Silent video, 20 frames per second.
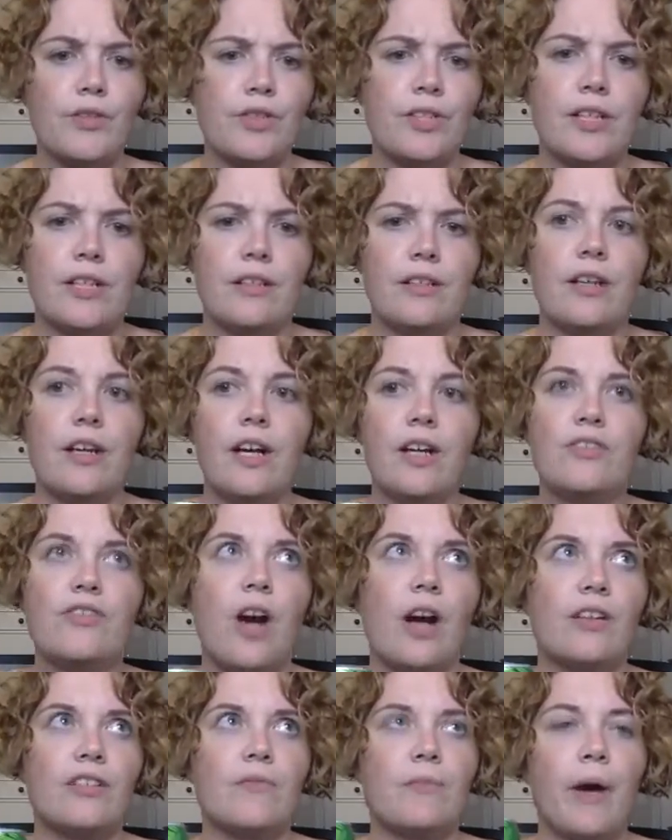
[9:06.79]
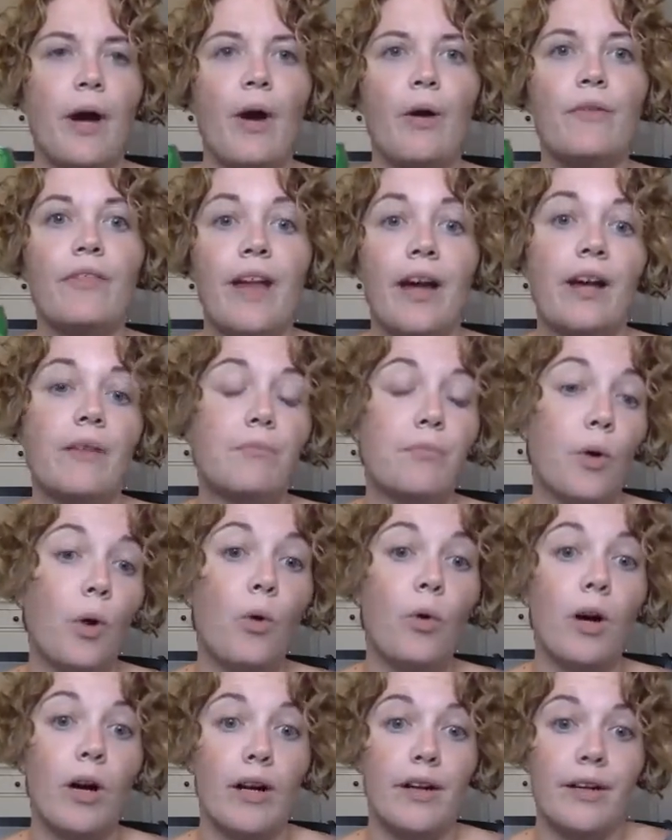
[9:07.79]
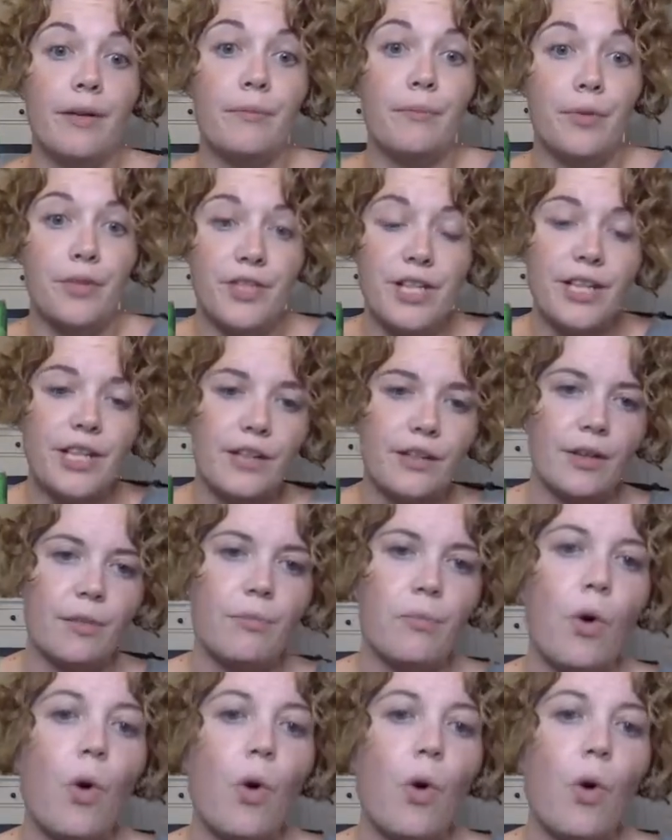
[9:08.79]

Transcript: She talks about that porn in particular.